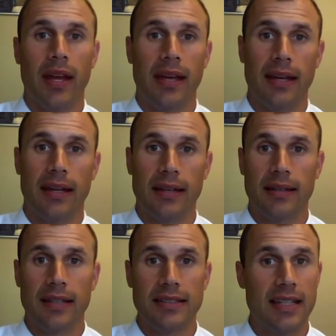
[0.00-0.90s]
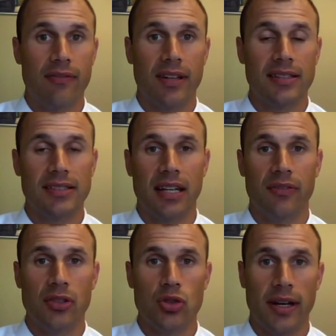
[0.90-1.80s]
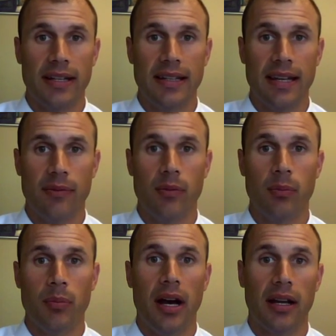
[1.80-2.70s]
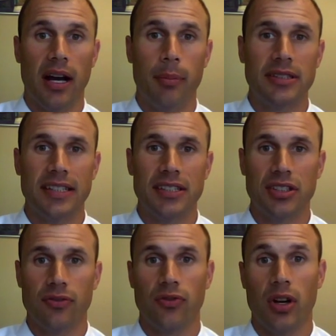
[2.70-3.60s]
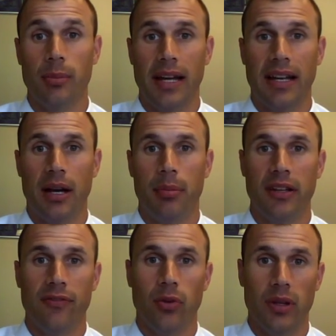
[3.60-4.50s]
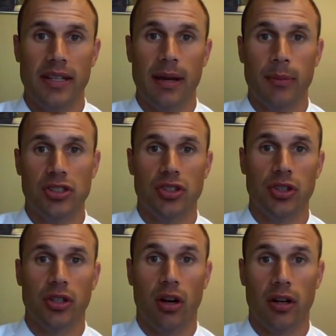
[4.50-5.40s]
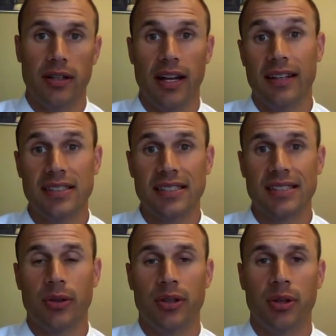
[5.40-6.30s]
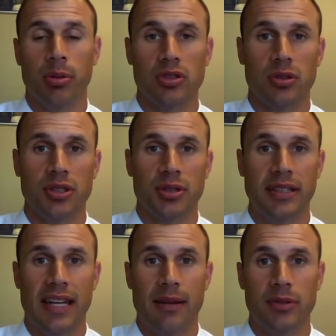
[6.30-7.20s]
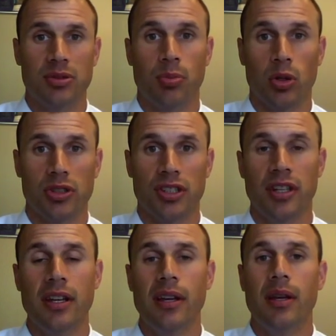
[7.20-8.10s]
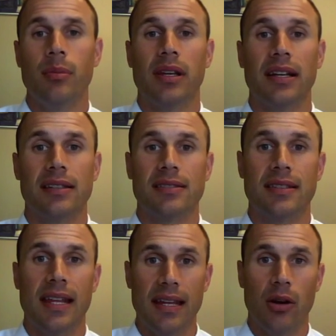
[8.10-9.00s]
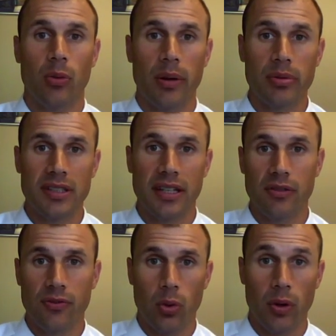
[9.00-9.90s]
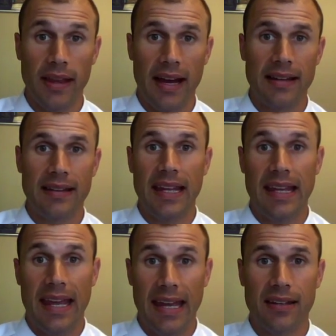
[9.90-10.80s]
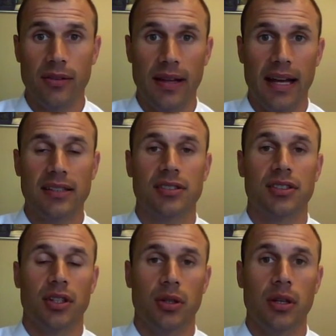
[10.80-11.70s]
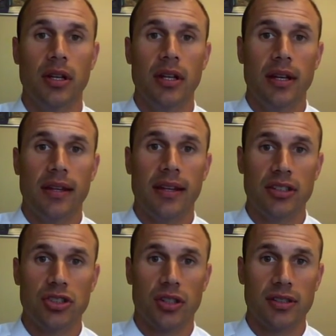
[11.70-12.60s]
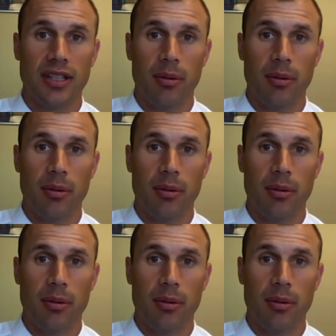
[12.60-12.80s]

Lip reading: And because they have an incentive in trying to get compensation from that company for the damage to your car, not necessarily the personal injury damages portion, because they don't represent you for that and they can't do that. So the insurance